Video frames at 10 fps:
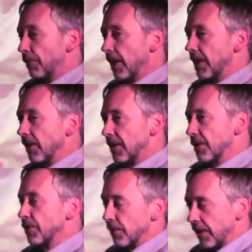brain that
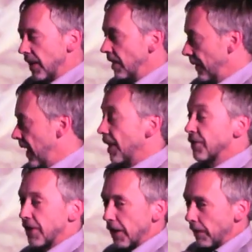does all the
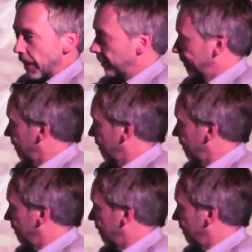housekeeping.